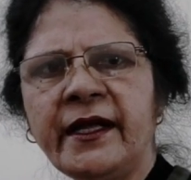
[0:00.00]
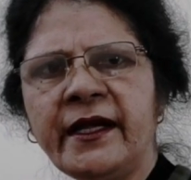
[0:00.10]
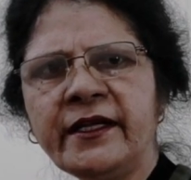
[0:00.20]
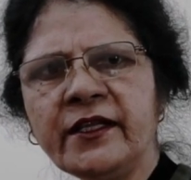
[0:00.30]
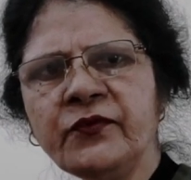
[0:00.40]

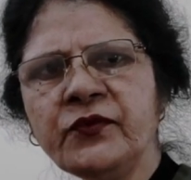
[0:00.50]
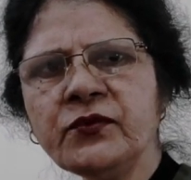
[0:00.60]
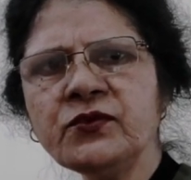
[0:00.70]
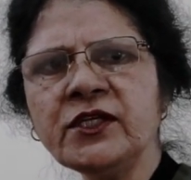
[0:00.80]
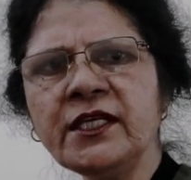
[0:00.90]
And if
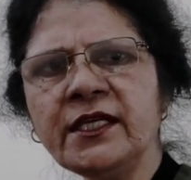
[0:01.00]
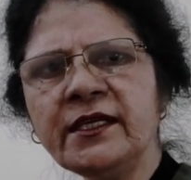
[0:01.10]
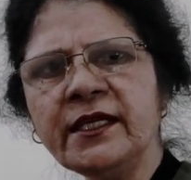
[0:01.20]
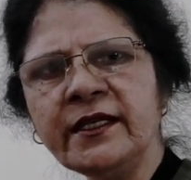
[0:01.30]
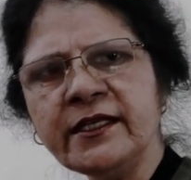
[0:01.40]
you see
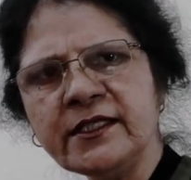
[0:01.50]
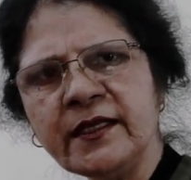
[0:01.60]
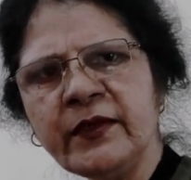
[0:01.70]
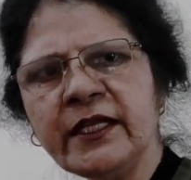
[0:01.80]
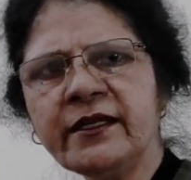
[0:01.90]
in a
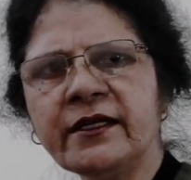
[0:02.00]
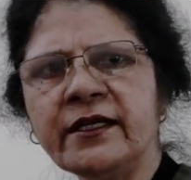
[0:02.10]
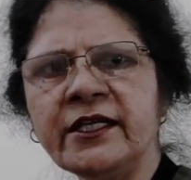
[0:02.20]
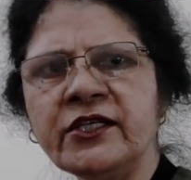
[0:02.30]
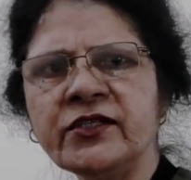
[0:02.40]
similar
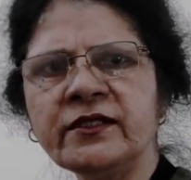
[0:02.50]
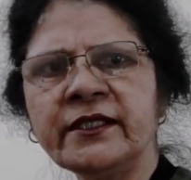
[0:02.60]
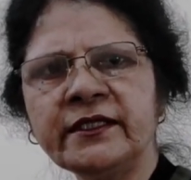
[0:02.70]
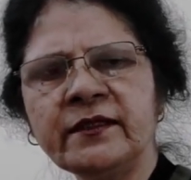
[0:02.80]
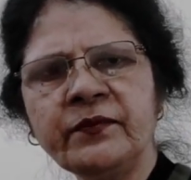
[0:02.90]
condition
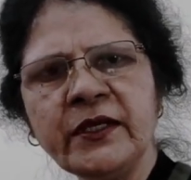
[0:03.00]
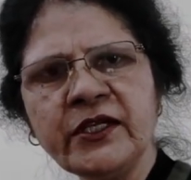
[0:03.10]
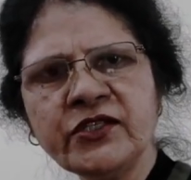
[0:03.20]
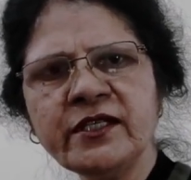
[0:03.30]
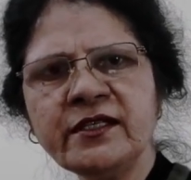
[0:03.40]
that the
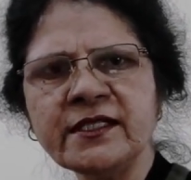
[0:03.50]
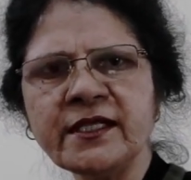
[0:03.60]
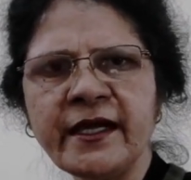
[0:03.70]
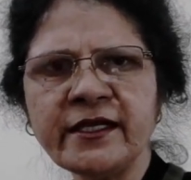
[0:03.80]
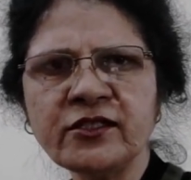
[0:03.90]
patient
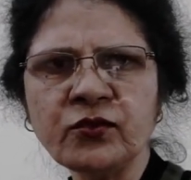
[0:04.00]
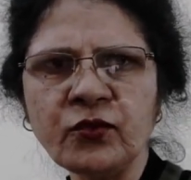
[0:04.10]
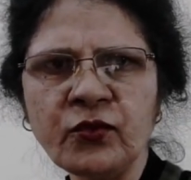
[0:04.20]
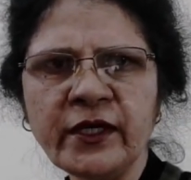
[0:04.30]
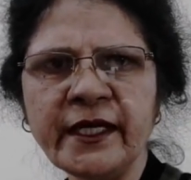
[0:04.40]
desires
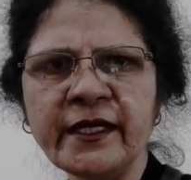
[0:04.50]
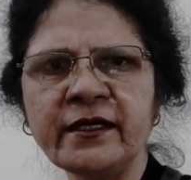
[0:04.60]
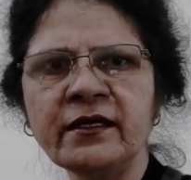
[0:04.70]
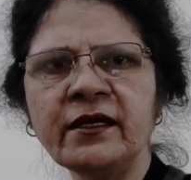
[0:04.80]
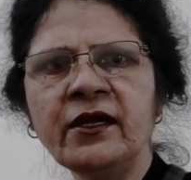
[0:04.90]
cold
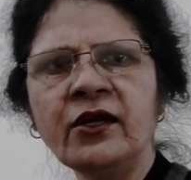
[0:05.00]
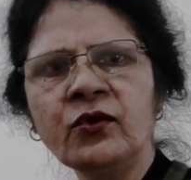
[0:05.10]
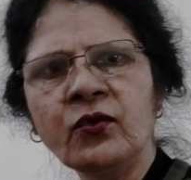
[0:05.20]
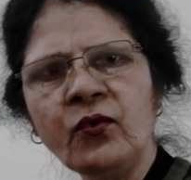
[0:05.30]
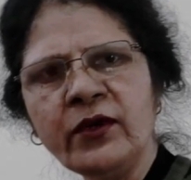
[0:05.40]
air,
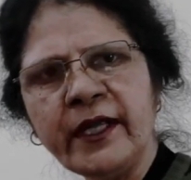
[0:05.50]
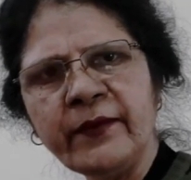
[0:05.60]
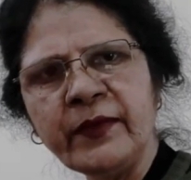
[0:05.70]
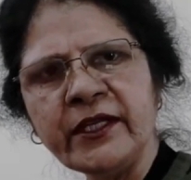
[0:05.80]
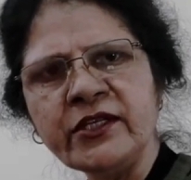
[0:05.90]
cold
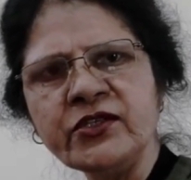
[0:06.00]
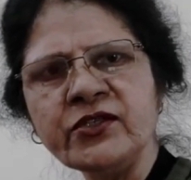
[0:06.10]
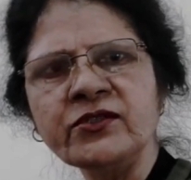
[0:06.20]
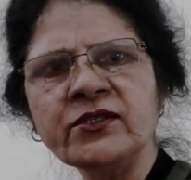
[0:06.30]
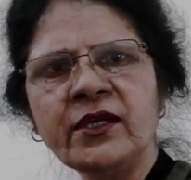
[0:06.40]

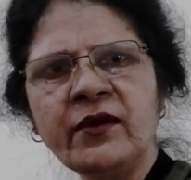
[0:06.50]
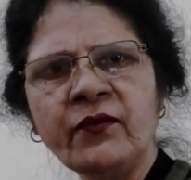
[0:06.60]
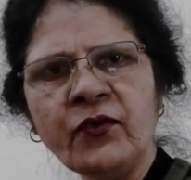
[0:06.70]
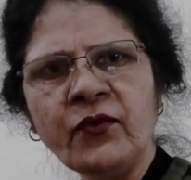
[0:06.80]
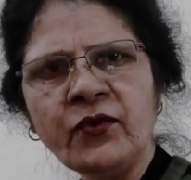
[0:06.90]
applications
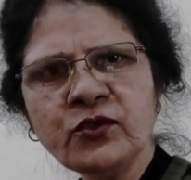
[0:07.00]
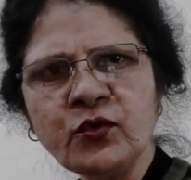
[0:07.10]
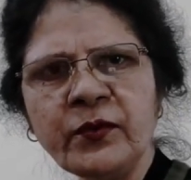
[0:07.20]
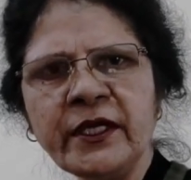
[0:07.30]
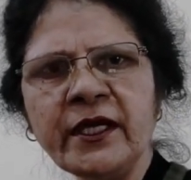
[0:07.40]

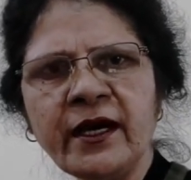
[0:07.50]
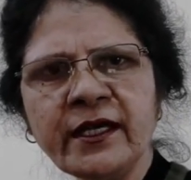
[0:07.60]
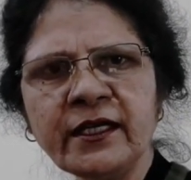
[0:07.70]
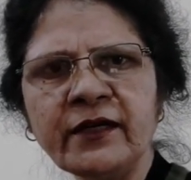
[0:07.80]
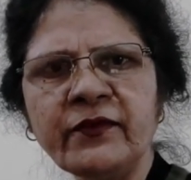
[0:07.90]
wants to be
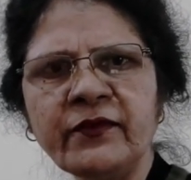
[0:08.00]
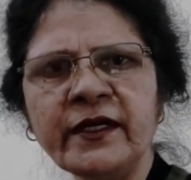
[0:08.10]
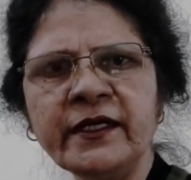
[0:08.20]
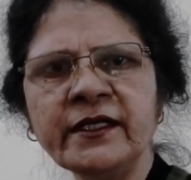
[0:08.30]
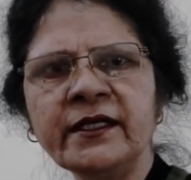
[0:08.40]

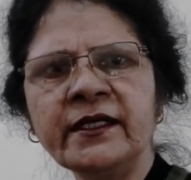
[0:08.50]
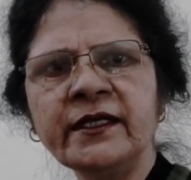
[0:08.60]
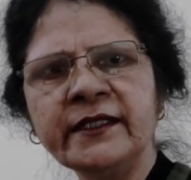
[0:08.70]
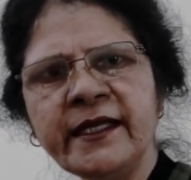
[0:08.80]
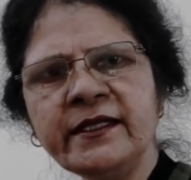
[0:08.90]
uncovered,
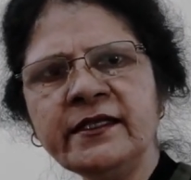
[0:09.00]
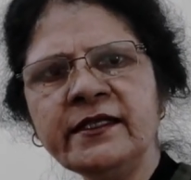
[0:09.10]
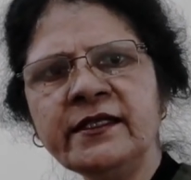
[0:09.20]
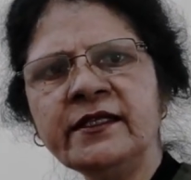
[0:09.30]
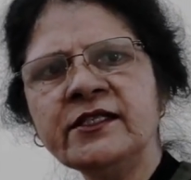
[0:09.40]

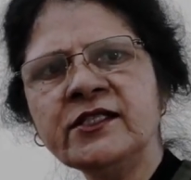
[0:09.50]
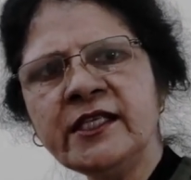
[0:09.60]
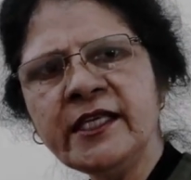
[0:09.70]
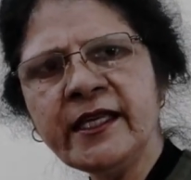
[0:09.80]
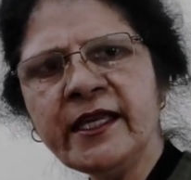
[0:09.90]
then
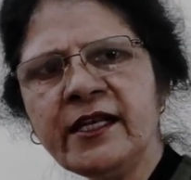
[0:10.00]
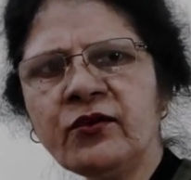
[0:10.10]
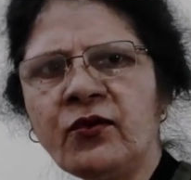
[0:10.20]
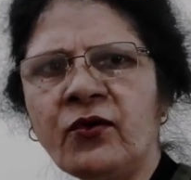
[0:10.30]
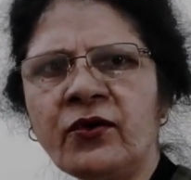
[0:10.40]

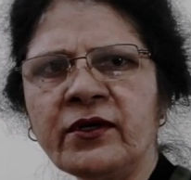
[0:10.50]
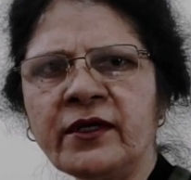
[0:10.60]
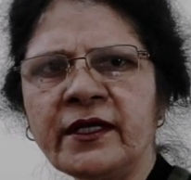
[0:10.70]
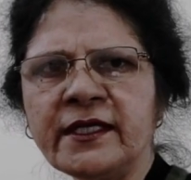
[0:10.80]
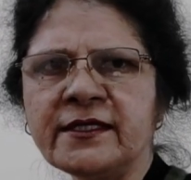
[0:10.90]
cecal core
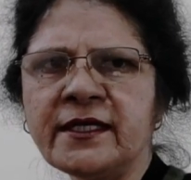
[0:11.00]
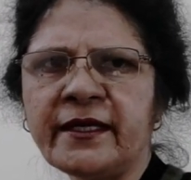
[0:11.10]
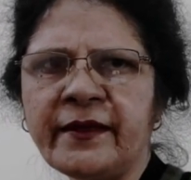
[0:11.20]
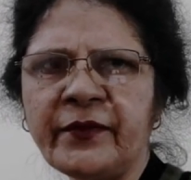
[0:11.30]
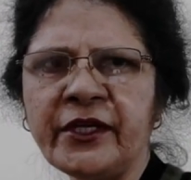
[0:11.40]
is the
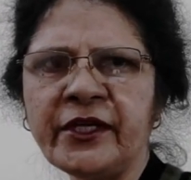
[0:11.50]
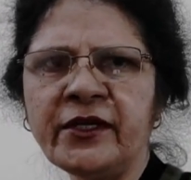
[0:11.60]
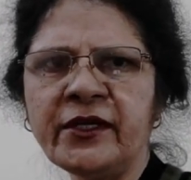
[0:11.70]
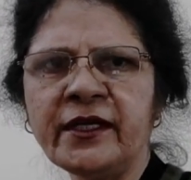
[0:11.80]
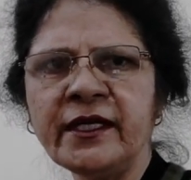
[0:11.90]
remedy
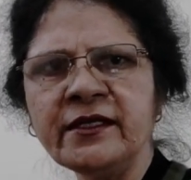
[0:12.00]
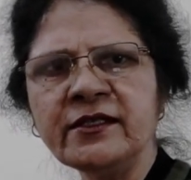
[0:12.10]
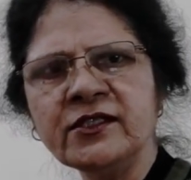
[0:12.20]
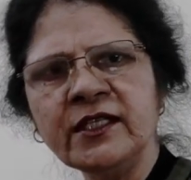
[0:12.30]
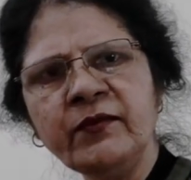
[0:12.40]
in
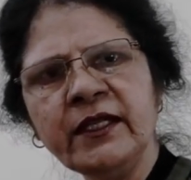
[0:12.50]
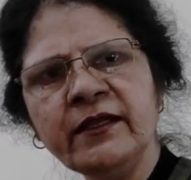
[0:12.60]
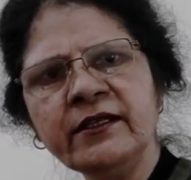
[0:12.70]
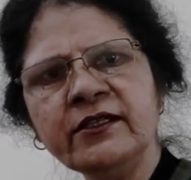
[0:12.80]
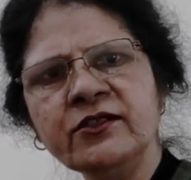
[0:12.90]

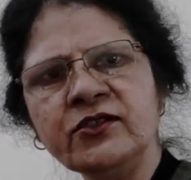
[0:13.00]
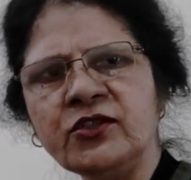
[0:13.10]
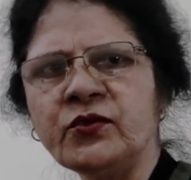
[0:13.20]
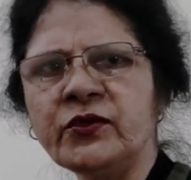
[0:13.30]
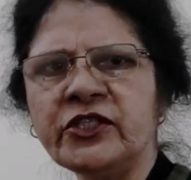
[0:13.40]
similar
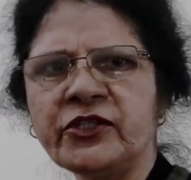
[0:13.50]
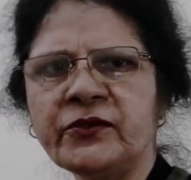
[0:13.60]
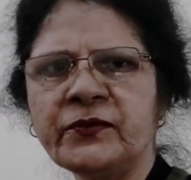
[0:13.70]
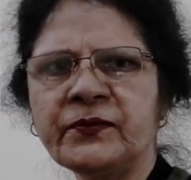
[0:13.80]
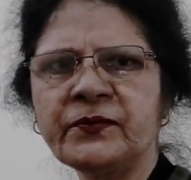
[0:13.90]
situation.